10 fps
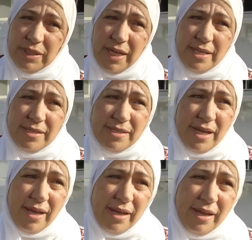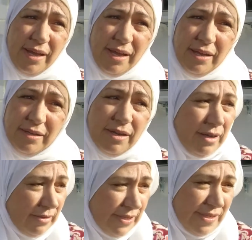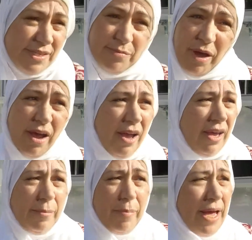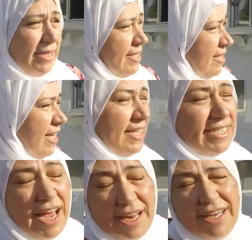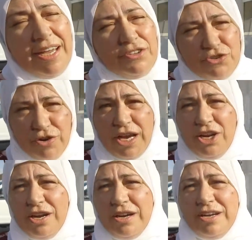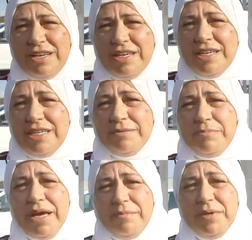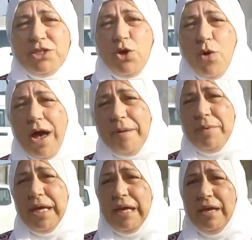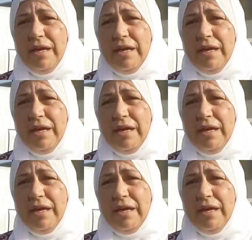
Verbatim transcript: Yes, and this is my best excited trailer. Make me so happy.